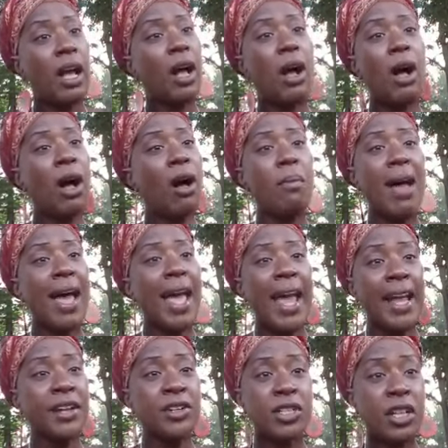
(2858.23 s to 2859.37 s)
All my
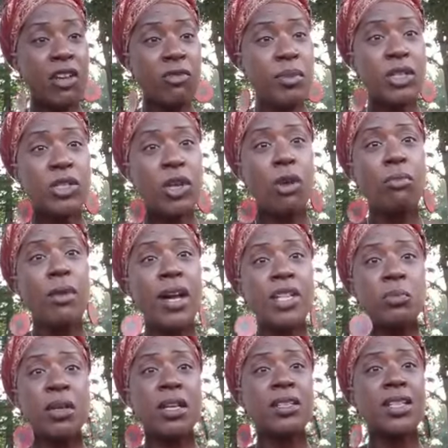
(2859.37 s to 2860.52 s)
haters love me so
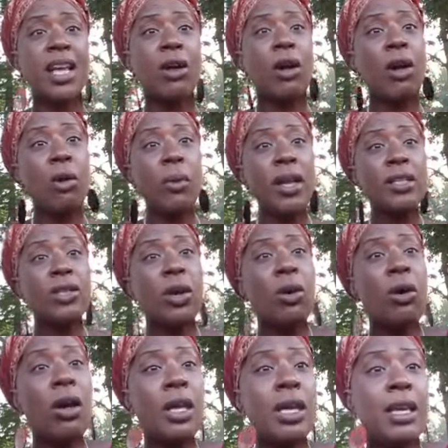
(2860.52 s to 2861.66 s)
much because they always
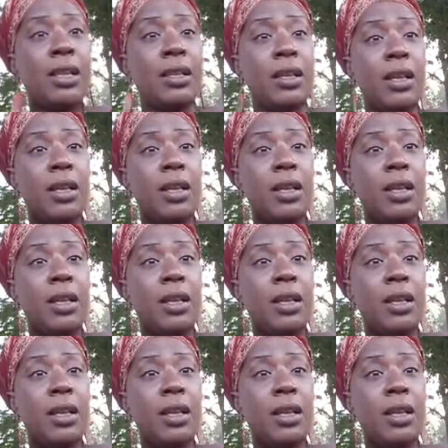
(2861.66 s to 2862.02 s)
talking.